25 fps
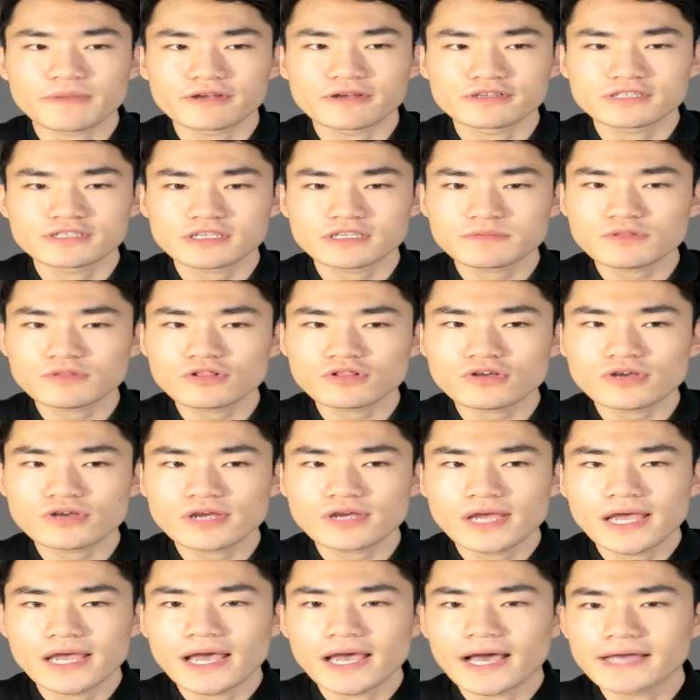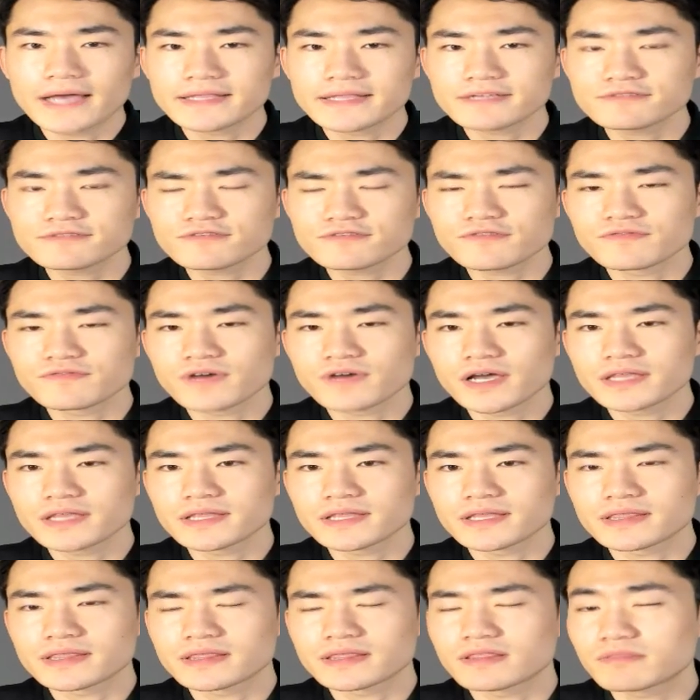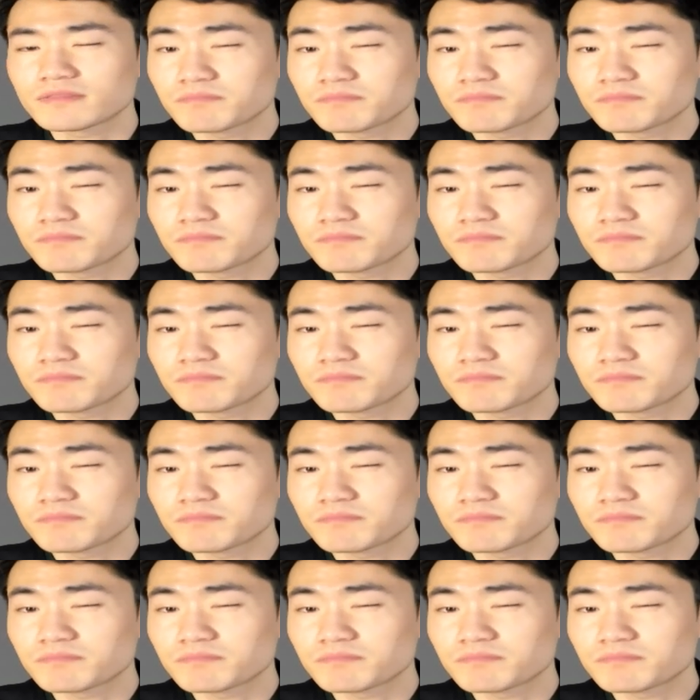similar, I tend to find that